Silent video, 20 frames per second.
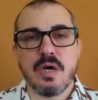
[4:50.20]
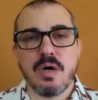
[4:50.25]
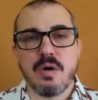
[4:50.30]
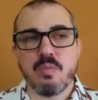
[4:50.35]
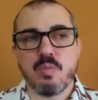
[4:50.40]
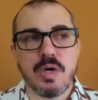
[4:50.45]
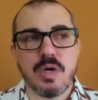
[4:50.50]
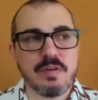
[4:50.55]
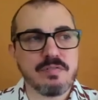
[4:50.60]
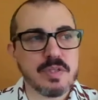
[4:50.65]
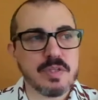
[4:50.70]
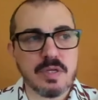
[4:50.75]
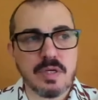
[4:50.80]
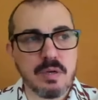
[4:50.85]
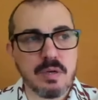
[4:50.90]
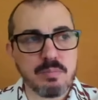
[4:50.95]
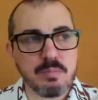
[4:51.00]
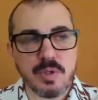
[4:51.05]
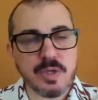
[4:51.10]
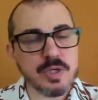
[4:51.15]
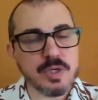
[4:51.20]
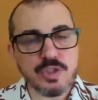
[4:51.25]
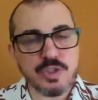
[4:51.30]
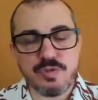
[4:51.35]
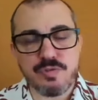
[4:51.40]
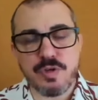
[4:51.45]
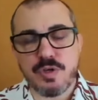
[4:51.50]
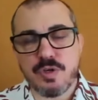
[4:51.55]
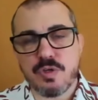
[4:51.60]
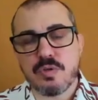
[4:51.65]
uh, whatever the number is
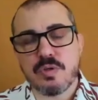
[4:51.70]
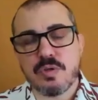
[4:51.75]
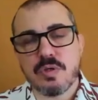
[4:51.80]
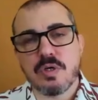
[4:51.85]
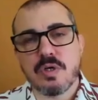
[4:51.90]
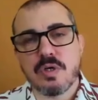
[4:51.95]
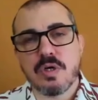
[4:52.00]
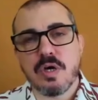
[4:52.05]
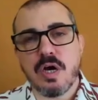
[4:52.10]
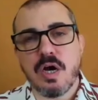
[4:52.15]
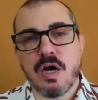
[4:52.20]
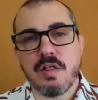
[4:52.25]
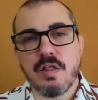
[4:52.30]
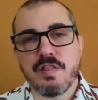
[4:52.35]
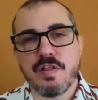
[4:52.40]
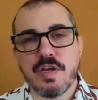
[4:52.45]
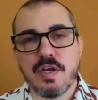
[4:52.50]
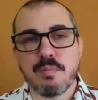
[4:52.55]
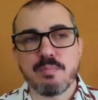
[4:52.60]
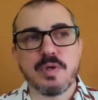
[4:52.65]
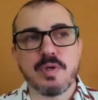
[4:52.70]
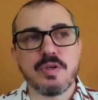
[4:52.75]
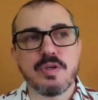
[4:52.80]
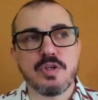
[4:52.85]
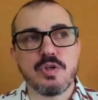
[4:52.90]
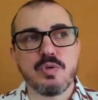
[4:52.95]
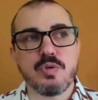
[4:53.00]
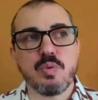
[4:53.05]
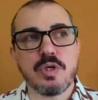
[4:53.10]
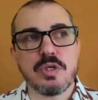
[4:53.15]
for you, uh, the number
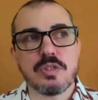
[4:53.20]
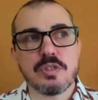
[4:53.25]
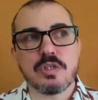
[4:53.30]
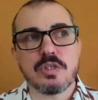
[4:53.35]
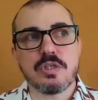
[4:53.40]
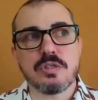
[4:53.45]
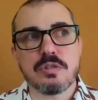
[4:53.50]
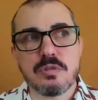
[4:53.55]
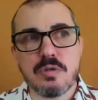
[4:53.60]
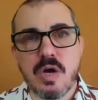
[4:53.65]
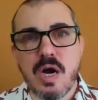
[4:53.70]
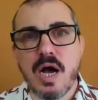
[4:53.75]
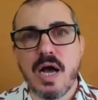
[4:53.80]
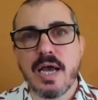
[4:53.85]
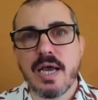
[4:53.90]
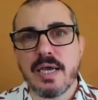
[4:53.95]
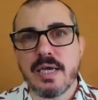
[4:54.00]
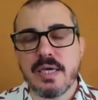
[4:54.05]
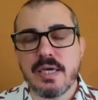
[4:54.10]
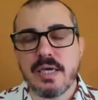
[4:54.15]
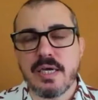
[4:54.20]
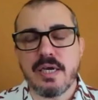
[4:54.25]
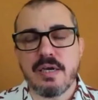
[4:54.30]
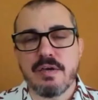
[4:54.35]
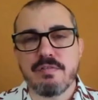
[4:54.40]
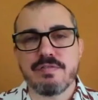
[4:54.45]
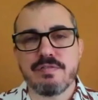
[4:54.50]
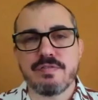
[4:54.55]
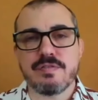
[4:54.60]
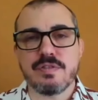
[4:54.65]
that you wouldn't cry
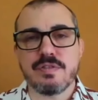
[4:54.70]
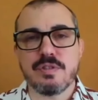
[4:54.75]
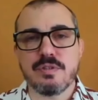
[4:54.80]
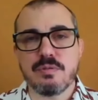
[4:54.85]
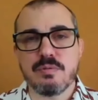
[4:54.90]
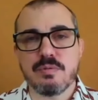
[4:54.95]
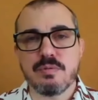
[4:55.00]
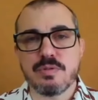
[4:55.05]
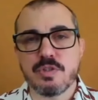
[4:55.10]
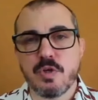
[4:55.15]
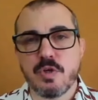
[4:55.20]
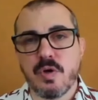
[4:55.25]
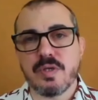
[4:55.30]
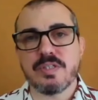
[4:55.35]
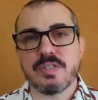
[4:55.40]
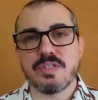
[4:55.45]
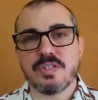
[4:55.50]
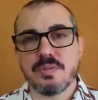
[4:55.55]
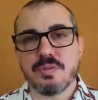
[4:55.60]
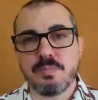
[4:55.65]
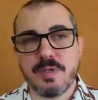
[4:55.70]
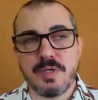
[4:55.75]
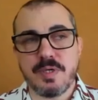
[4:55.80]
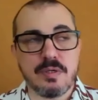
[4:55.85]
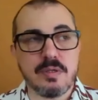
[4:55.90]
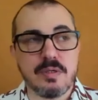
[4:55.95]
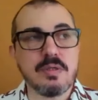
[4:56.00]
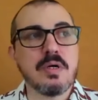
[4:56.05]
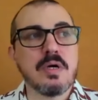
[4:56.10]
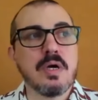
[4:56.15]
if you saw it
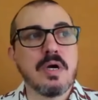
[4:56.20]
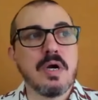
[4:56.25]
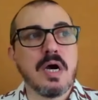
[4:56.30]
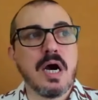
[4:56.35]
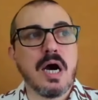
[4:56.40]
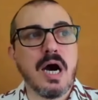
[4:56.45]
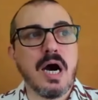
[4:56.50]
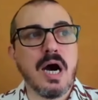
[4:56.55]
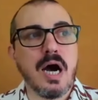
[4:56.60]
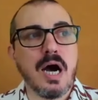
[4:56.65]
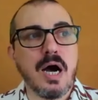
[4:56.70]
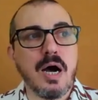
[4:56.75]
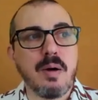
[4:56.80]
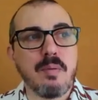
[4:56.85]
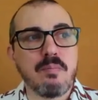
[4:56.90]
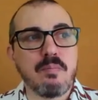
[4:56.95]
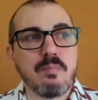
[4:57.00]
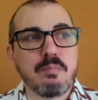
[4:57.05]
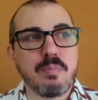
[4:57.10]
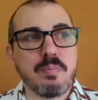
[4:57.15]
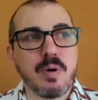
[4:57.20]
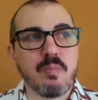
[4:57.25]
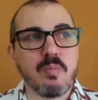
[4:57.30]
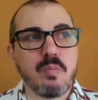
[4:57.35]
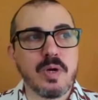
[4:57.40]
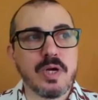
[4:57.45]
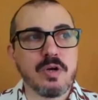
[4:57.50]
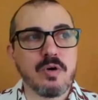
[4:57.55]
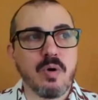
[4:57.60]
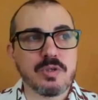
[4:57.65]
disappear, um,
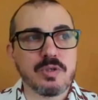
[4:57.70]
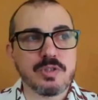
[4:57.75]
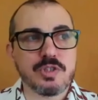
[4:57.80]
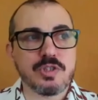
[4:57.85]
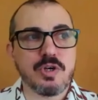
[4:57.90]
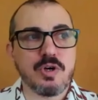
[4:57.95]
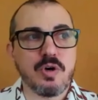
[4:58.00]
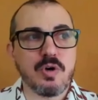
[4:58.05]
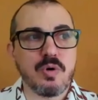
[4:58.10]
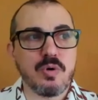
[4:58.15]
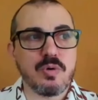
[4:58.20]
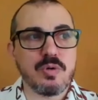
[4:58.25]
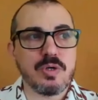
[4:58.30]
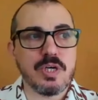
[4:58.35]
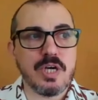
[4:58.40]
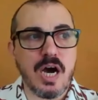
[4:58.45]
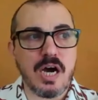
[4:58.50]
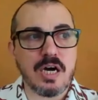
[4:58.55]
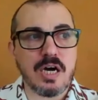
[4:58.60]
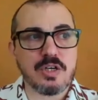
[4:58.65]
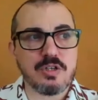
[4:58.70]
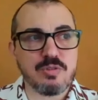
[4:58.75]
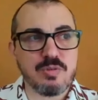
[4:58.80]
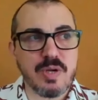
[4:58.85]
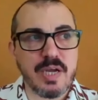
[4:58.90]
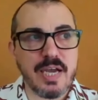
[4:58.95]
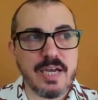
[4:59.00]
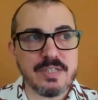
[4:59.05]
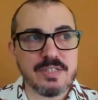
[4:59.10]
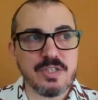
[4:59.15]
but would also not
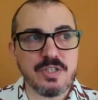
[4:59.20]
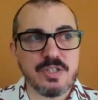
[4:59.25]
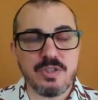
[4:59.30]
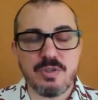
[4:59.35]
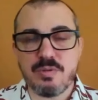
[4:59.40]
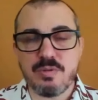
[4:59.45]
create a